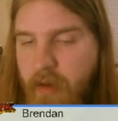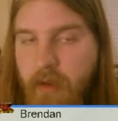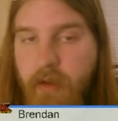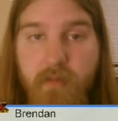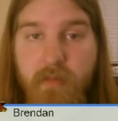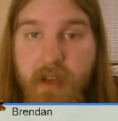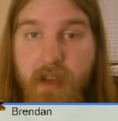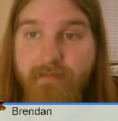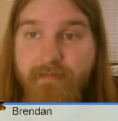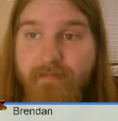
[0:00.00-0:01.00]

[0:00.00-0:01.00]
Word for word: It happens. Yeah.